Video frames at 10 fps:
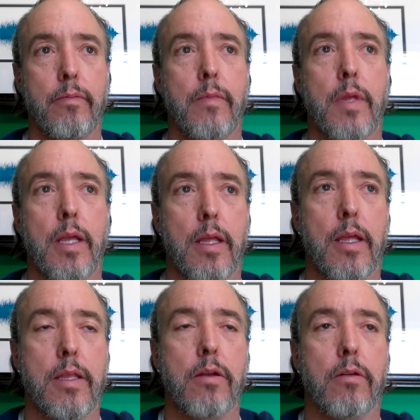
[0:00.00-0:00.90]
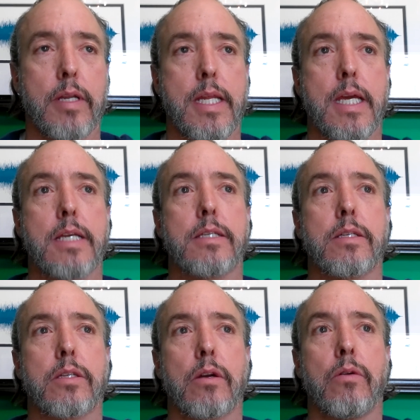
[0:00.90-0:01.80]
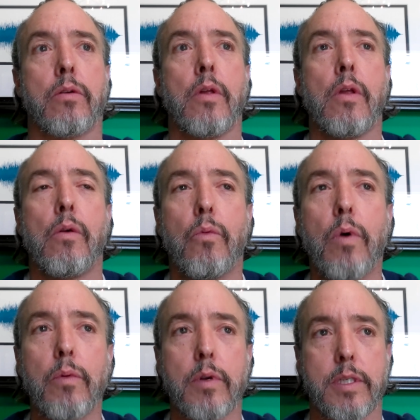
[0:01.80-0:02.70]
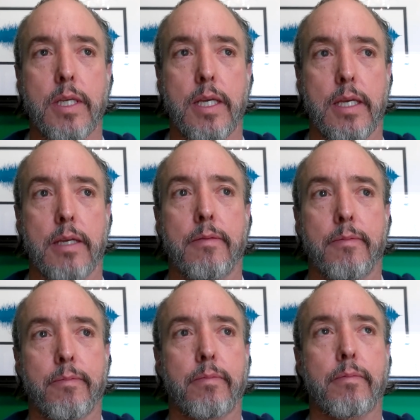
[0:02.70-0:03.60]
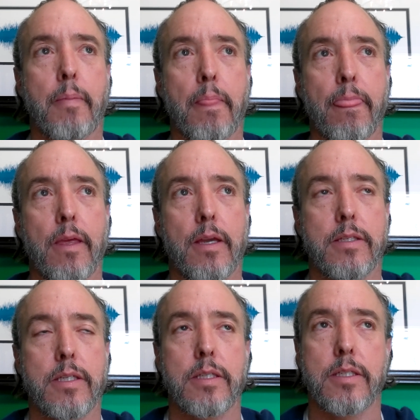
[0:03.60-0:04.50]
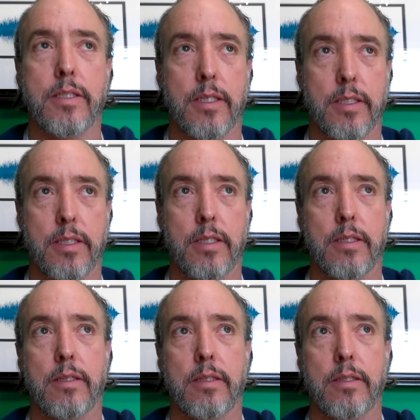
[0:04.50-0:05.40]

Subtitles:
in the early days. And so what we're seeing is consistent